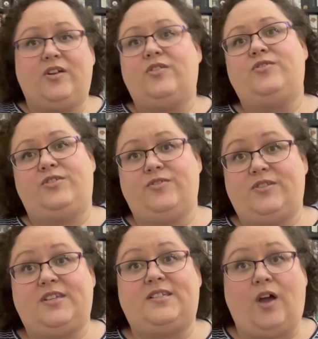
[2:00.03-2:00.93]
who's
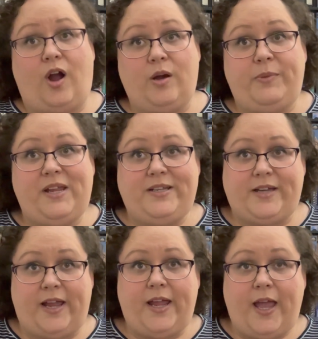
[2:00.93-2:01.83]
used this RP
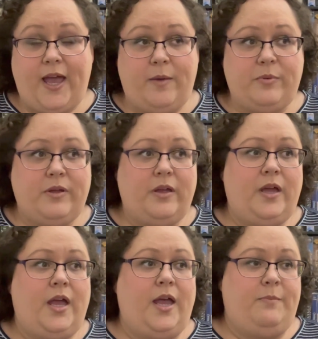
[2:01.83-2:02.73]
Diet app,
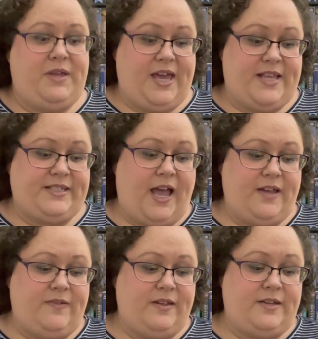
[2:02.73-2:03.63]
because
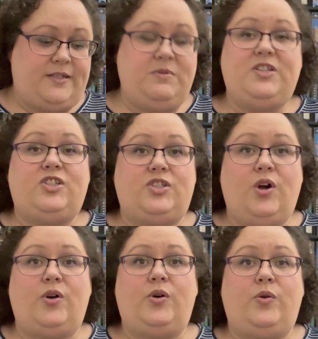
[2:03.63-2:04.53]
I found it to be
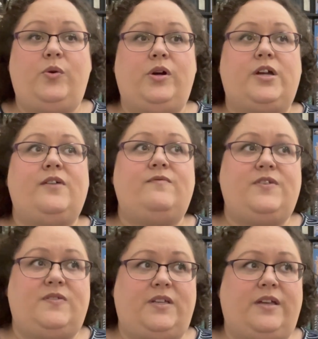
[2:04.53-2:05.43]
so
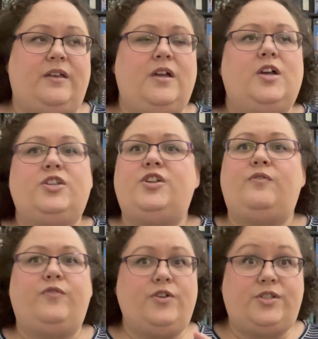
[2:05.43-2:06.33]
confusing. So
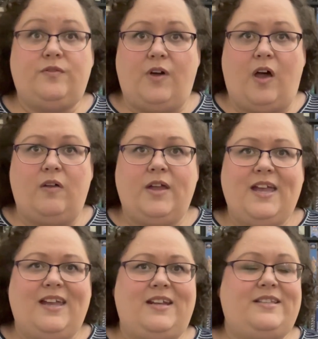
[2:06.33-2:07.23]
first of all,
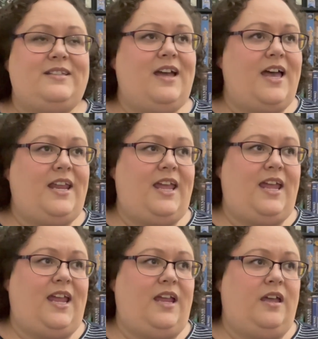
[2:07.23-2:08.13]
it is not
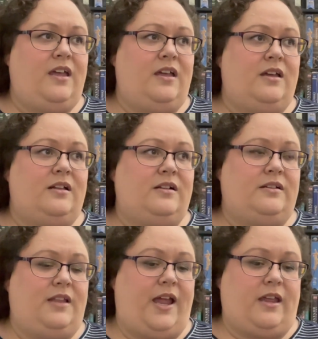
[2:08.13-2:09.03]
it's
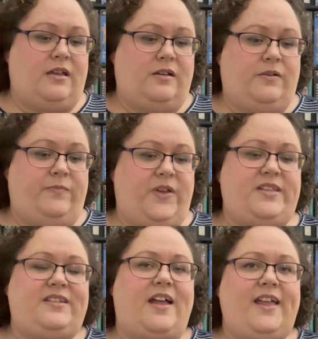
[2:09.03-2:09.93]
not like
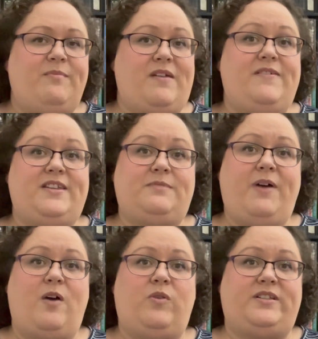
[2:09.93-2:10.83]

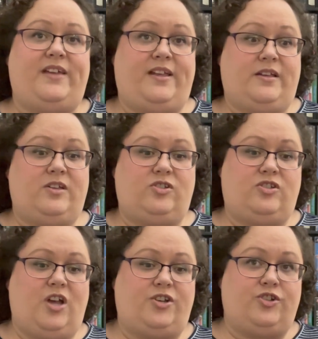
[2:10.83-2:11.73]
MyFitnessPal where it's like
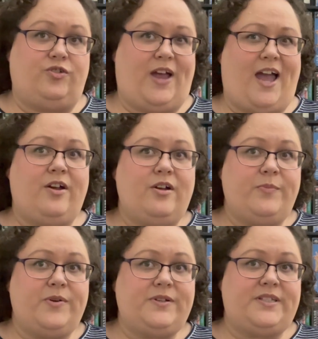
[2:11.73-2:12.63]
a tracker
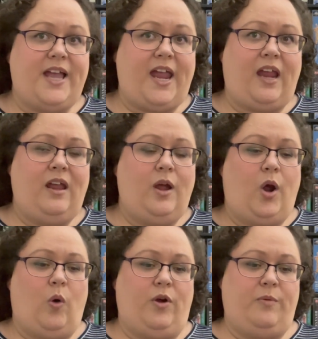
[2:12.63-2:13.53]
per se,
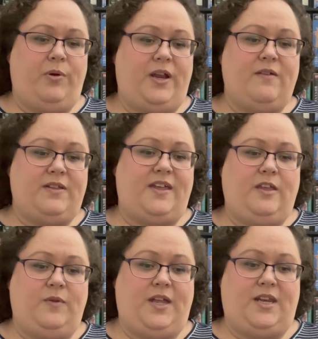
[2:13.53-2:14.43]
where you're putting everything
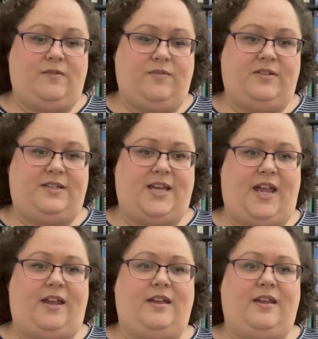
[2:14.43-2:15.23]
you eat in for the day.